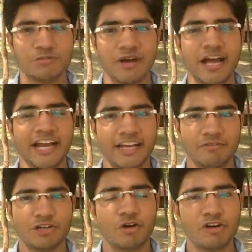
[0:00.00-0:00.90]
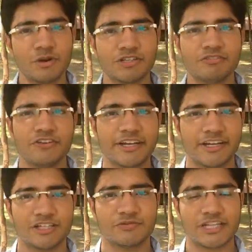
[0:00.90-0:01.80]
Sharma and I will talk about the
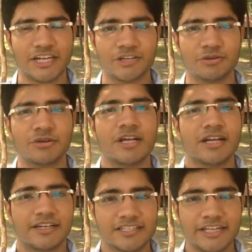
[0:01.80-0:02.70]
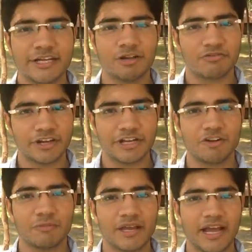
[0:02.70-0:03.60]
factors which led to descent of
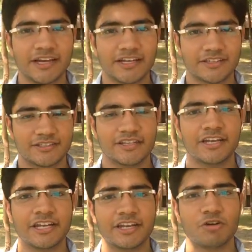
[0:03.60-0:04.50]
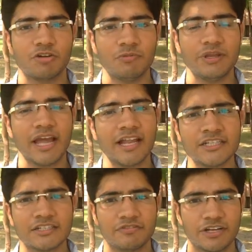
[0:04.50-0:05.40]
Indian rupee and its Indian economy and
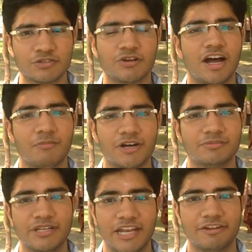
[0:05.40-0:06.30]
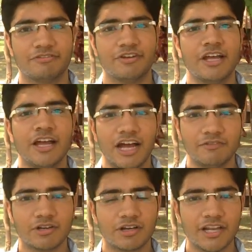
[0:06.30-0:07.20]
its effects on Aam Aadmi life.
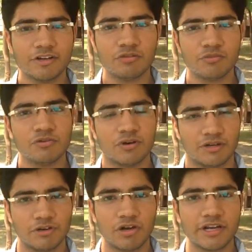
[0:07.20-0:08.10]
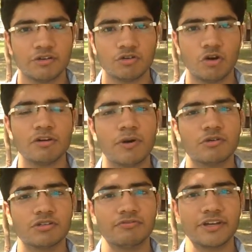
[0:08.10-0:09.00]
I would like to talk
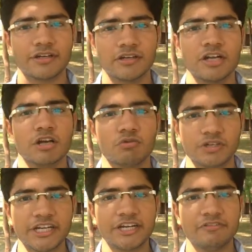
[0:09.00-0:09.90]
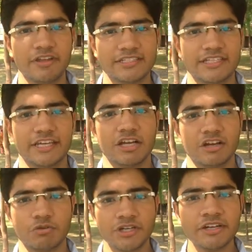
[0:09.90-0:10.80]
about the factor quantitative easing.
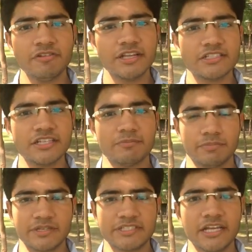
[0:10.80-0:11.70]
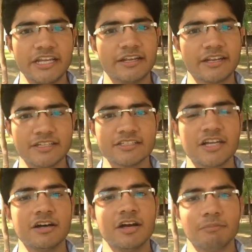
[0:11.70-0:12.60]
Quantitative easing basically increases
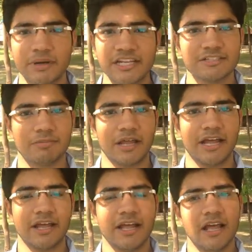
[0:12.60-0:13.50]
the money supply.